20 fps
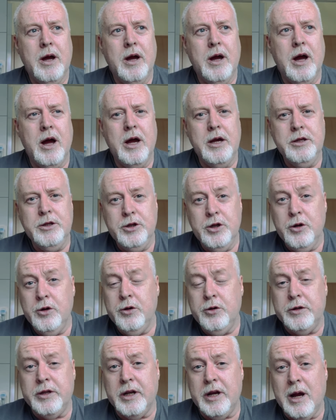I knew
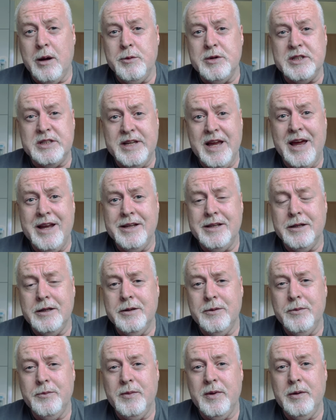that I was dead.
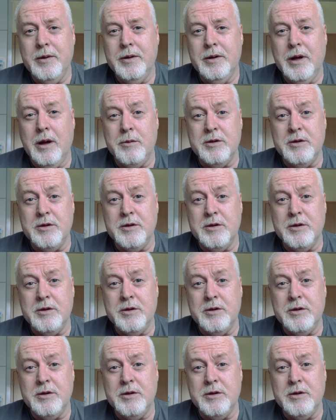I